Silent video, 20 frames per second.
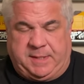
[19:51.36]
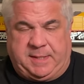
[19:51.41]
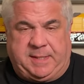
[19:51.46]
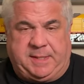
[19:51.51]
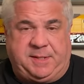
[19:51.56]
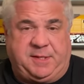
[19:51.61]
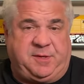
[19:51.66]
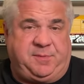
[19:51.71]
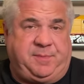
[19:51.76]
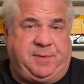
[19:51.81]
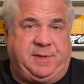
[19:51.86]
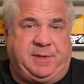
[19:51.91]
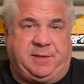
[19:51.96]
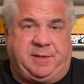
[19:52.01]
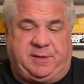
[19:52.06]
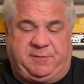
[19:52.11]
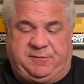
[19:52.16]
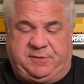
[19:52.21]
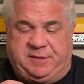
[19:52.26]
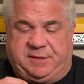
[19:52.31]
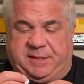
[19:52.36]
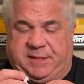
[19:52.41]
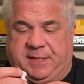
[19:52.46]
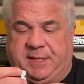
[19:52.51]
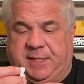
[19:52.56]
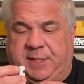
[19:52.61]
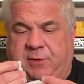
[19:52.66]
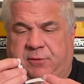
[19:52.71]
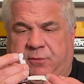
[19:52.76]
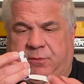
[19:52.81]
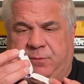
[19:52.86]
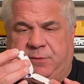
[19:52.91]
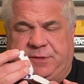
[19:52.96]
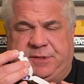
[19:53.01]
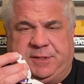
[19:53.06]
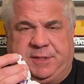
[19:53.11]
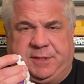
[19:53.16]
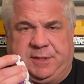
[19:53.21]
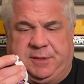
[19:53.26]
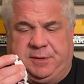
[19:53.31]
These peel off just like any normal
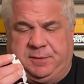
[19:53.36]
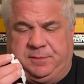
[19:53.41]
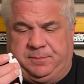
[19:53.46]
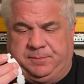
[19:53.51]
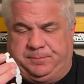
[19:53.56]
sticker.